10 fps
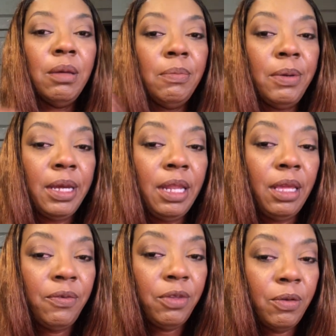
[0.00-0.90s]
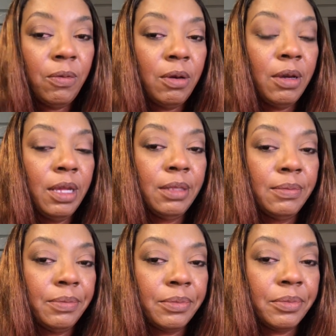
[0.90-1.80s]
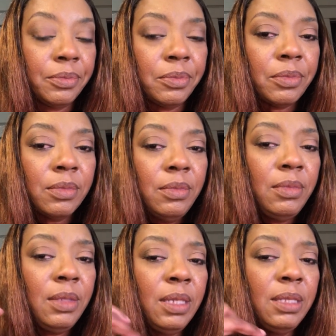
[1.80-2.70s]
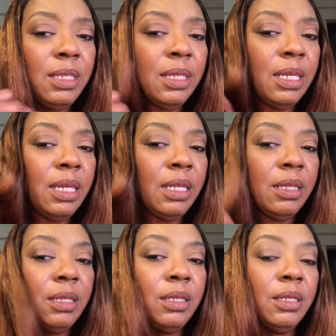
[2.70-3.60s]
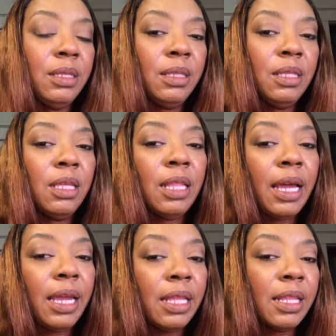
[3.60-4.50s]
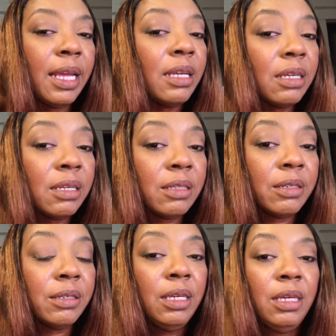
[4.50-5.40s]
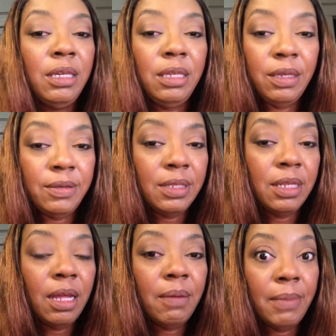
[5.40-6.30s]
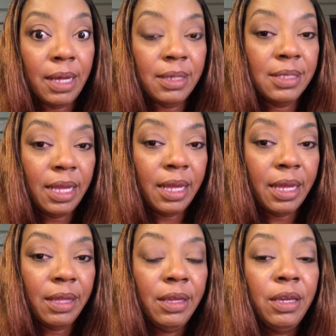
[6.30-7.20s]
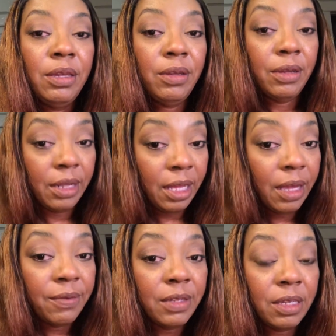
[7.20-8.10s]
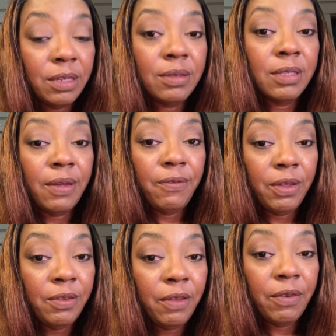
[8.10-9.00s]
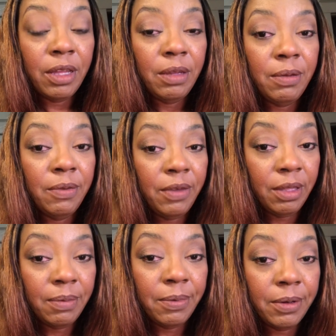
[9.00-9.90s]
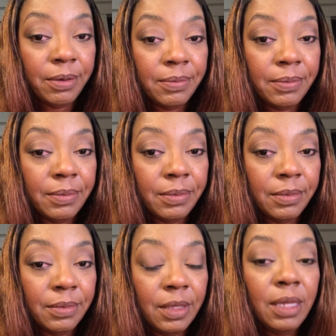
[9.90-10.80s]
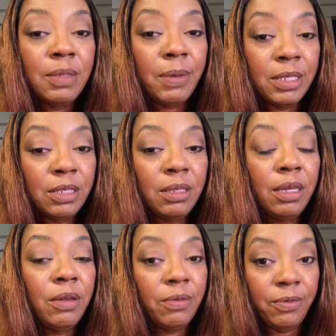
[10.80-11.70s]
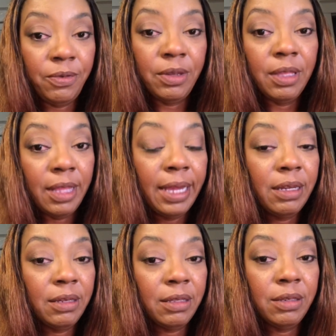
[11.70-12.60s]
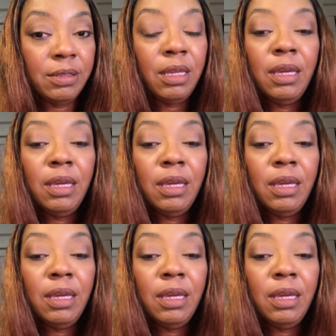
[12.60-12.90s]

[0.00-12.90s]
But if you want to get the light color using a box dye, you're gonna have to use that 50 volume developer, especially for the light colors.